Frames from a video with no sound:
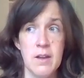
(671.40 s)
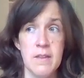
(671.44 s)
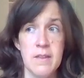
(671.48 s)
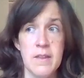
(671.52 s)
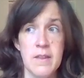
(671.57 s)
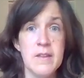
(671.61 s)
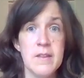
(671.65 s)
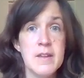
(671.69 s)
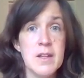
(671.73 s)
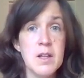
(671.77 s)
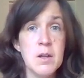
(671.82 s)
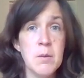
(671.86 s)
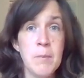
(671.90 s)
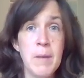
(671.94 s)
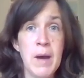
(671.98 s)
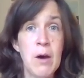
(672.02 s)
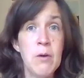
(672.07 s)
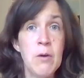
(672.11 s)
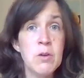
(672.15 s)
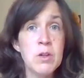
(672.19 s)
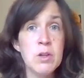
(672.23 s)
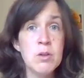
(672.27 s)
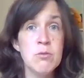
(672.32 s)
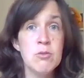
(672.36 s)
then the
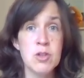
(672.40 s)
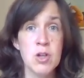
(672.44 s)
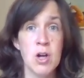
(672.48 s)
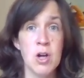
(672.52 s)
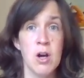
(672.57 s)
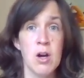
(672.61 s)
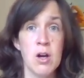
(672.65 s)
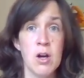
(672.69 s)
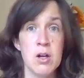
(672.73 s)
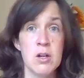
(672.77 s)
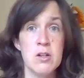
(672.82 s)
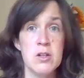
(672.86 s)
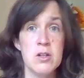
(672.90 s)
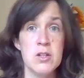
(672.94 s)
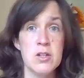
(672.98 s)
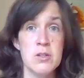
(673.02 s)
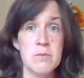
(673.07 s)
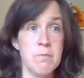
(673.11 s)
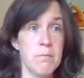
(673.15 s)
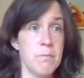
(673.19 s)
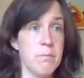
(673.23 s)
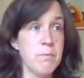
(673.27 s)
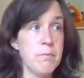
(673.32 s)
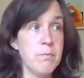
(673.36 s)
amount you
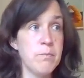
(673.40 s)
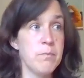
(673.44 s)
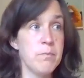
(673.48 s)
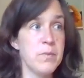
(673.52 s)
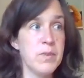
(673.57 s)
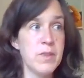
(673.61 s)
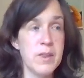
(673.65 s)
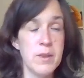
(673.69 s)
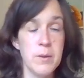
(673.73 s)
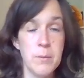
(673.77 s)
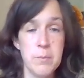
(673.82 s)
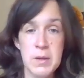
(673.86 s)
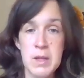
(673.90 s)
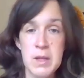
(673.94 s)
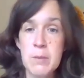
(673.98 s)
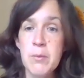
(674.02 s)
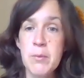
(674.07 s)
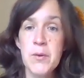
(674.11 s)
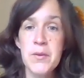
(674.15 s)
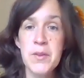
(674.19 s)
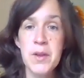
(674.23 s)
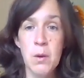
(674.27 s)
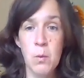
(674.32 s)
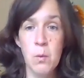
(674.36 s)
charge, the
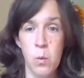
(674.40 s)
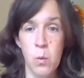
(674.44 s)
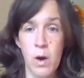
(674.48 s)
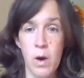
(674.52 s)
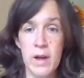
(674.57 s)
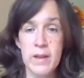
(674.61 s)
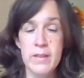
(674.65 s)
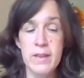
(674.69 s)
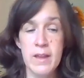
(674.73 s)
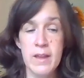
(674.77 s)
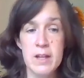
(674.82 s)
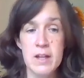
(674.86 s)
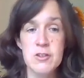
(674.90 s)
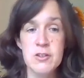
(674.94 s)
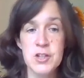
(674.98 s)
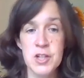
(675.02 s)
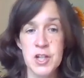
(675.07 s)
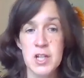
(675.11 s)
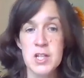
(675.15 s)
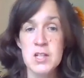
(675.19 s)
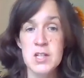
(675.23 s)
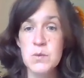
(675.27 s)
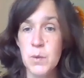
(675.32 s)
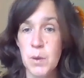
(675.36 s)
people that want that
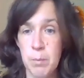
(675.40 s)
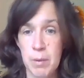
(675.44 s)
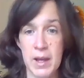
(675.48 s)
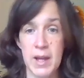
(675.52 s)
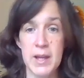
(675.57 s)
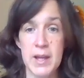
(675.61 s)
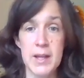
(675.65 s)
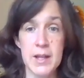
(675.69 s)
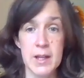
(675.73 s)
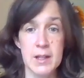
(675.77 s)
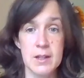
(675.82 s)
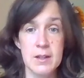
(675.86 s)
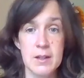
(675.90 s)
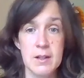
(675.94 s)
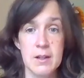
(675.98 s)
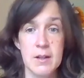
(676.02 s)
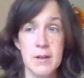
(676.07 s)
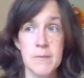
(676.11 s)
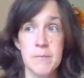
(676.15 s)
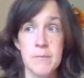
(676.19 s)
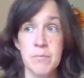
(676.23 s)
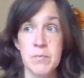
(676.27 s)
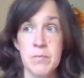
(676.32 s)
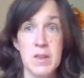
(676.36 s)
change will pay it.
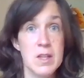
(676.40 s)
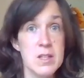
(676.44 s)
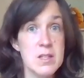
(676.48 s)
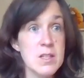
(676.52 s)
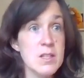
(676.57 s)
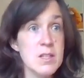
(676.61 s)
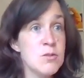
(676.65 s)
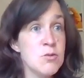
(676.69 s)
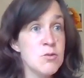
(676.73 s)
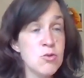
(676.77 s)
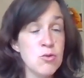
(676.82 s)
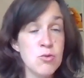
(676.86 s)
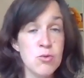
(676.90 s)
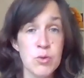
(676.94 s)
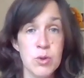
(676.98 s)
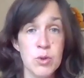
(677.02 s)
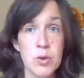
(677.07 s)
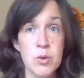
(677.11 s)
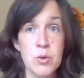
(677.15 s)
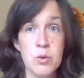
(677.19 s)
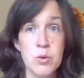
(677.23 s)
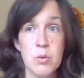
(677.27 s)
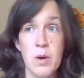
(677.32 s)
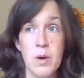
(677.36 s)
This is
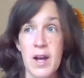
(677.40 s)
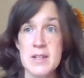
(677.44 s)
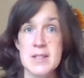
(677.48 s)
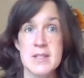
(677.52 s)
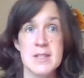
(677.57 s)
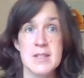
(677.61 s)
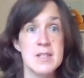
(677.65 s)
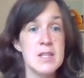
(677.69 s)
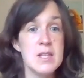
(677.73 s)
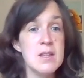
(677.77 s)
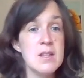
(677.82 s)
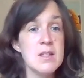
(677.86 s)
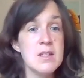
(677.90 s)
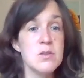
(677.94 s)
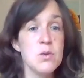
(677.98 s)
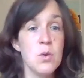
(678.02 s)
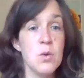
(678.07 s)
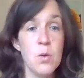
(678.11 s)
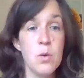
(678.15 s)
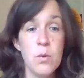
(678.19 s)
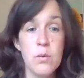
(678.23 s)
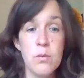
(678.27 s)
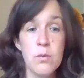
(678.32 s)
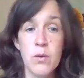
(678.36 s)
true. I see this
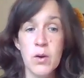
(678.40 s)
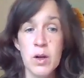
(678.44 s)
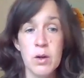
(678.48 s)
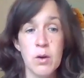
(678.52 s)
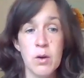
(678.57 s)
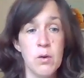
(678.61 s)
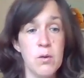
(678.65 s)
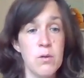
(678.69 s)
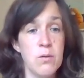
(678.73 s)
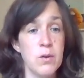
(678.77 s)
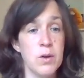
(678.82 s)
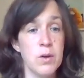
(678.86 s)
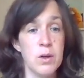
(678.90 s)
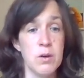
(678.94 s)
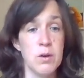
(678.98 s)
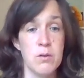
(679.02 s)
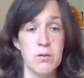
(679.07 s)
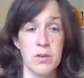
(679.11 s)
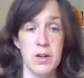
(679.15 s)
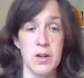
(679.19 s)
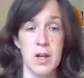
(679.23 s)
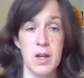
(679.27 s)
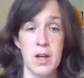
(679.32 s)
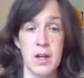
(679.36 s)
over and over and
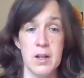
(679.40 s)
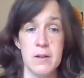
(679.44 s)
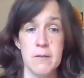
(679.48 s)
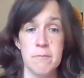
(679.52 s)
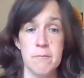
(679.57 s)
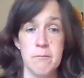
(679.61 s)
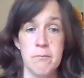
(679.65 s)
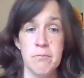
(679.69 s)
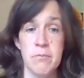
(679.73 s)
over again.